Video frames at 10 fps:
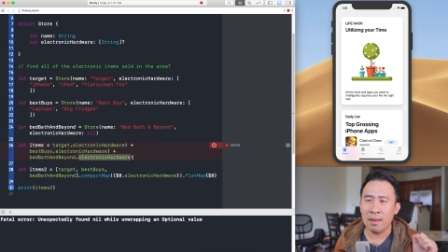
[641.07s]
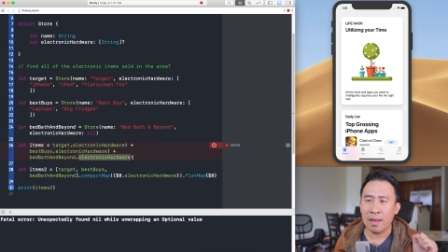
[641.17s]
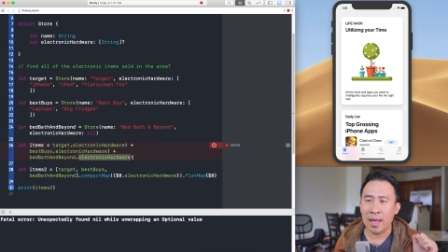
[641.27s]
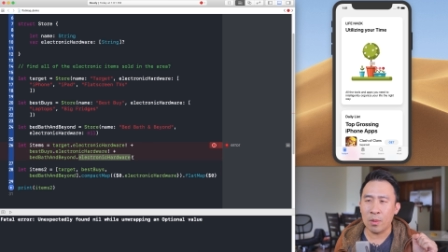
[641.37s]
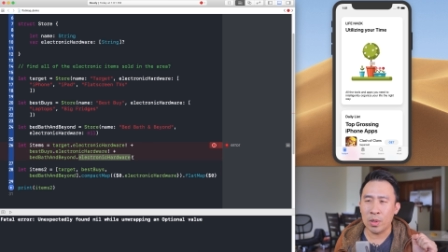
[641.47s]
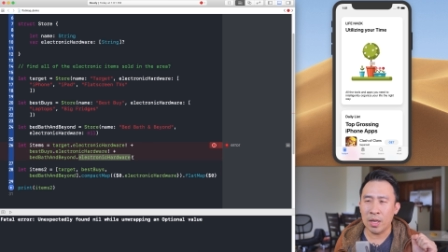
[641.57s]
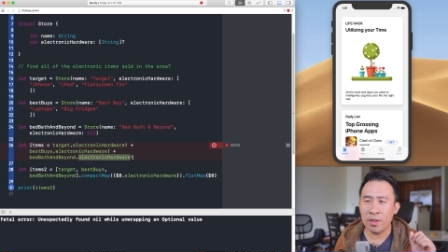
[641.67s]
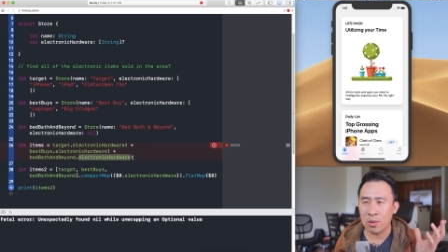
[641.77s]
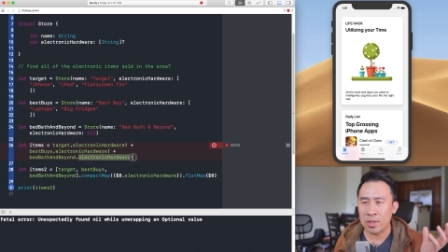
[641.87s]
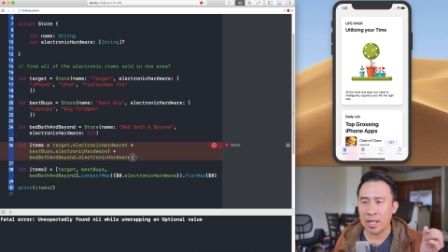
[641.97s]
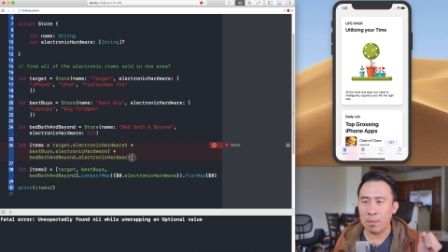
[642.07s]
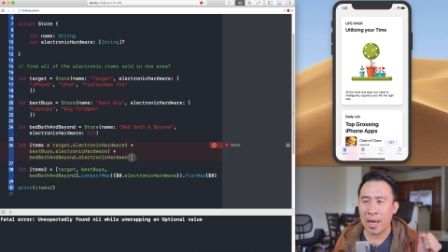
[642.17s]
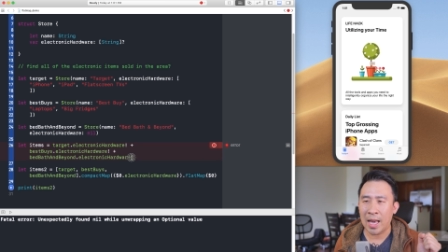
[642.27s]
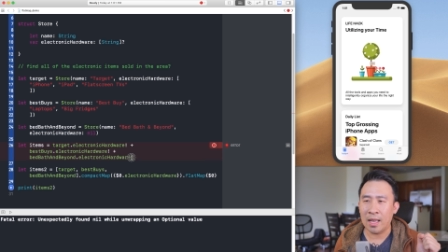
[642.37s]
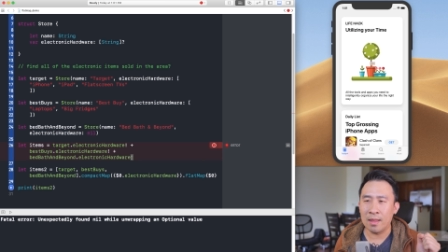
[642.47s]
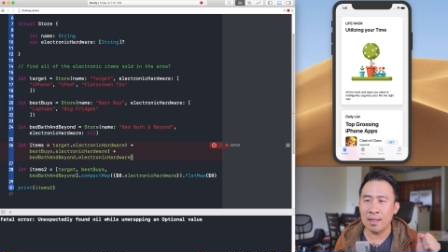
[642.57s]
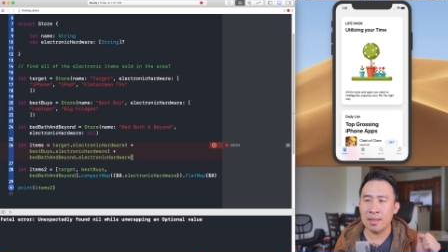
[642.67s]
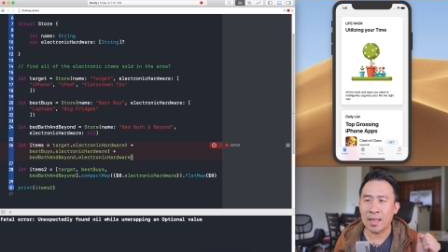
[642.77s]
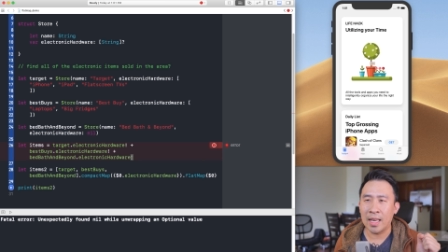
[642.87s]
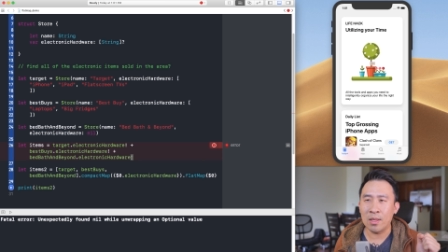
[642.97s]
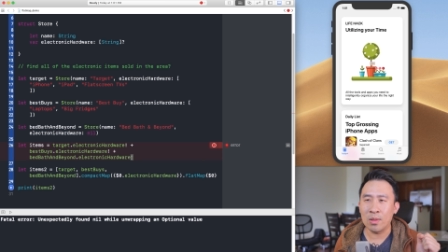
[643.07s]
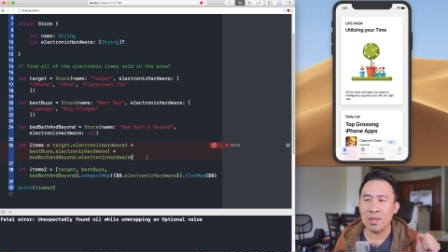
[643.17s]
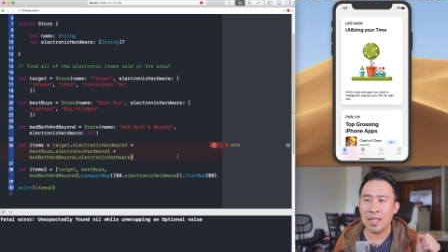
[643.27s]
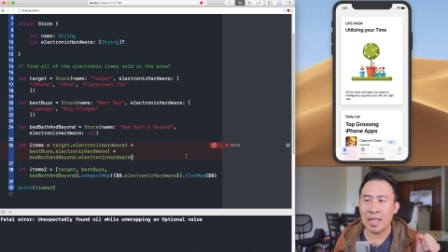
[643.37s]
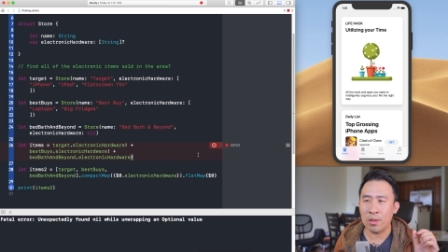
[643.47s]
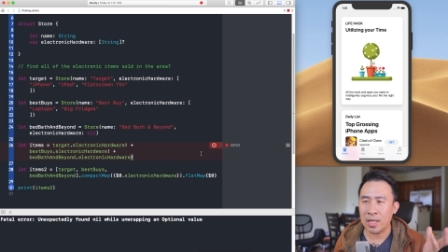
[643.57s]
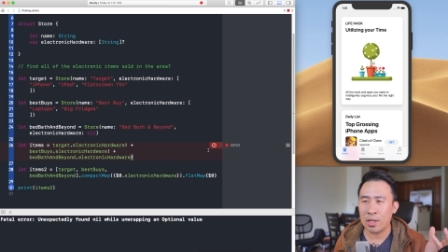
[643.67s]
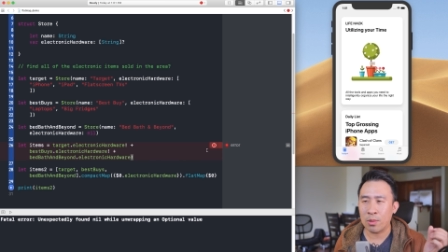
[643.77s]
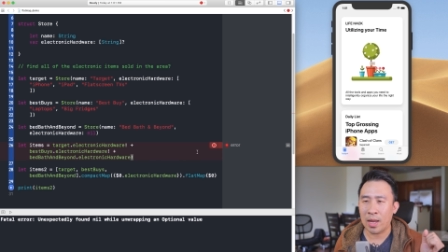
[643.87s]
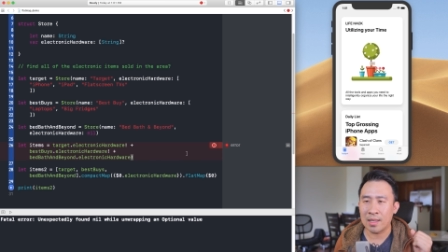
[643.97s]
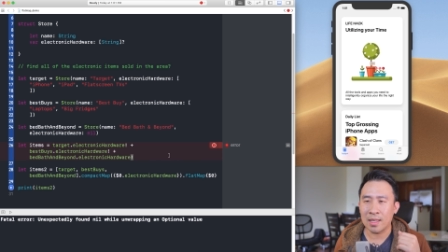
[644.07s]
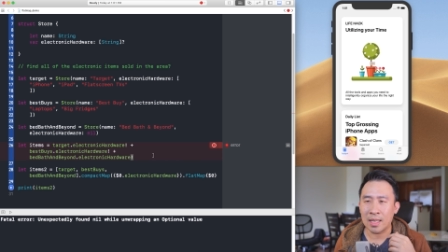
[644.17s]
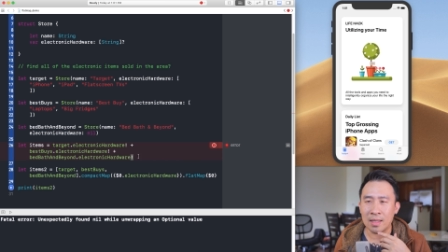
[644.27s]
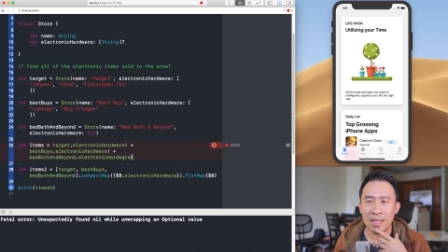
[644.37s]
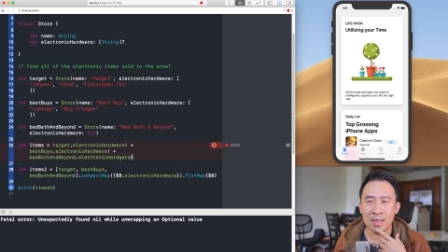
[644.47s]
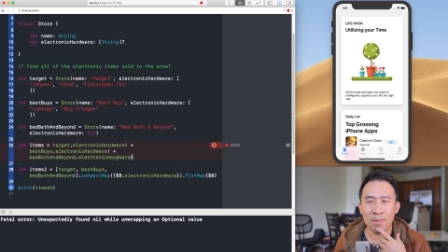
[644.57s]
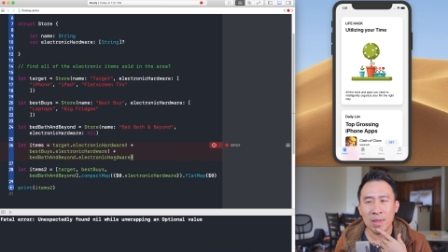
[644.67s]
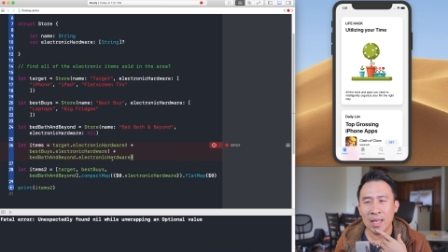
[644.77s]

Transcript: And whenever you use a bang on this guy, you'll see that you'll get a crash like this.